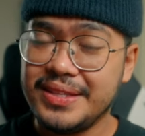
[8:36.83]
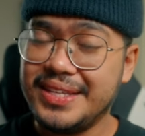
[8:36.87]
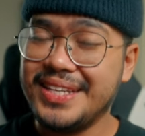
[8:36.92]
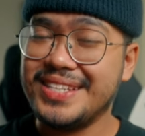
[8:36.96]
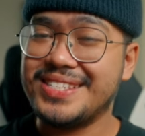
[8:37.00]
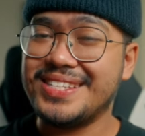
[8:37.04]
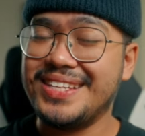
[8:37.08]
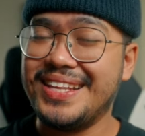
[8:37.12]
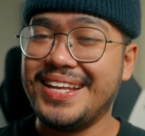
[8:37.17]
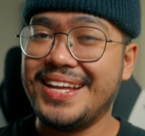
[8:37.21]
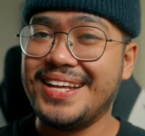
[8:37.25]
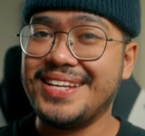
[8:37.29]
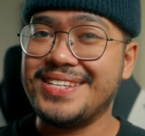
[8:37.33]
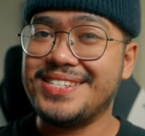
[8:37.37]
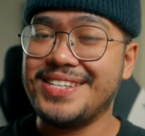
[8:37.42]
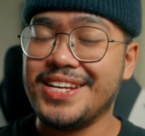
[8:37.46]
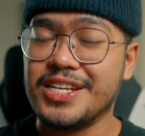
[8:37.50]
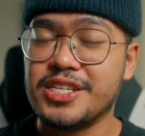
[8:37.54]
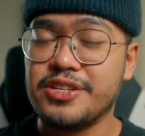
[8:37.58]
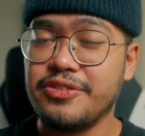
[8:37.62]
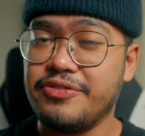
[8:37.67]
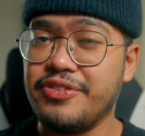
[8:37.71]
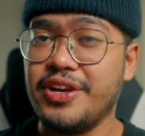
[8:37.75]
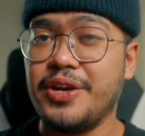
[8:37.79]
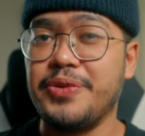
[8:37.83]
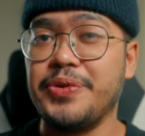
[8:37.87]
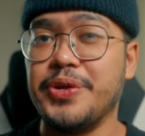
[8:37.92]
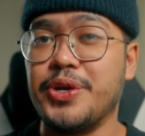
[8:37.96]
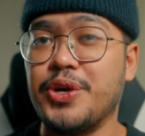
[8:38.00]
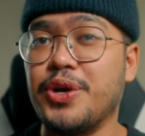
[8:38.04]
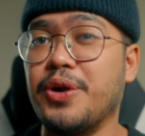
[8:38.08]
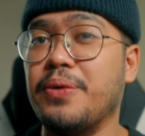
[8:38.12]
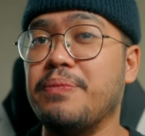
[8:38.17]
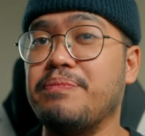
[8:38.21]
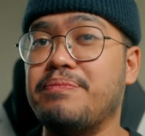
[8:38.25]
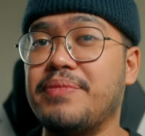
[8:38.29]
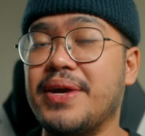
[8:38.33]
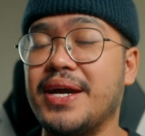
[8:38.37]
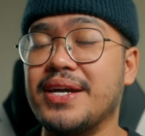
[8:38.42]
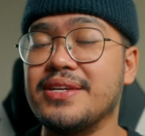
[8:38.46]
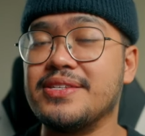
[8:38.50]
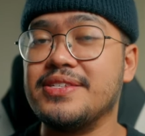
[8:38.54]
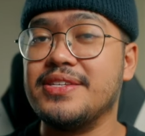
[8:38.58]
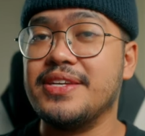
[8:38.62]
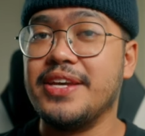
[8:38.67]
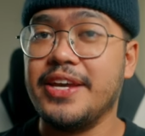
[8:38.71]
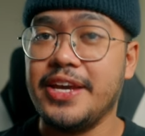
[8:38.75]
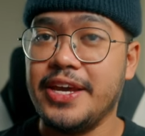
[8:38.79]
This lens is very
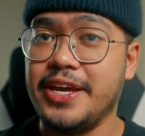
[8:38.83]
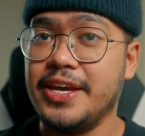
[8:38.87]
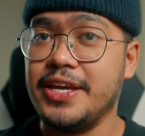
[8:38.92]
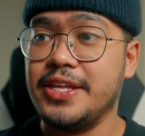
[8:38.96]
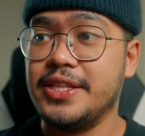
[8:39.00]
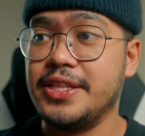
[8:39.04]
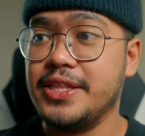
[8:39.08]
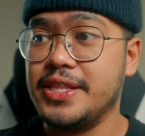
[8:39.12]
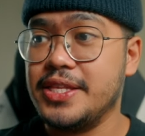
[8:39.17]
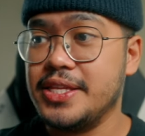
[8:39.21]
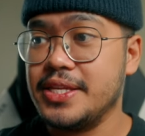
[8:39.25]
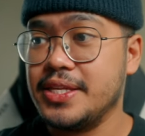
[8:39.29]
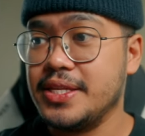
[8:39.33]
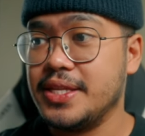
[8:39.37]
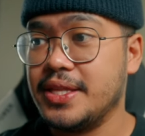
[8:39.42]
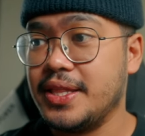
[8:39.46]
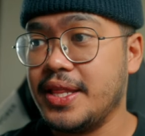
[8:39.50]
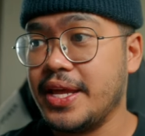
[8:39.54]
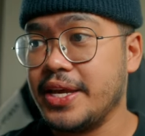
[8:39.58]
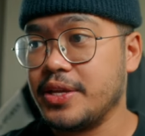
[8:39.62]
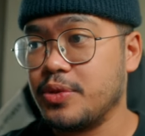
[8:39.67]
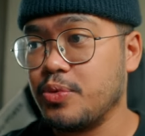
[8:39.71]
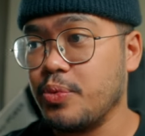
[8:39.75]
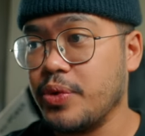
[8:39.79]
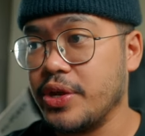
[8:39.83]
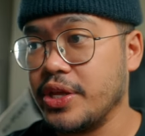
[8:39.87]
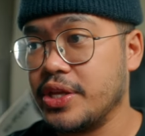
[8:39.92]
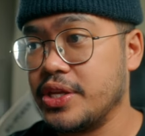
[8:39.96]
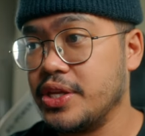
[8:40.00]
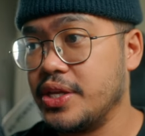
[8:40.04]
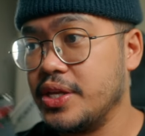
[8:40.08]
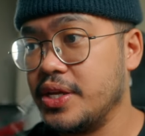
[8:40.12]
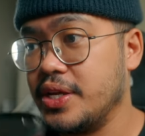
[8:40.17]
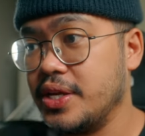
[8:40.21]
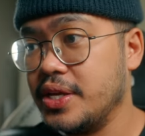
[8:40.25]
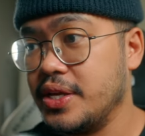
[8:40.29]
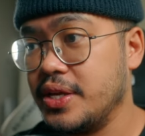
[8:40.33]
compact and lightweight.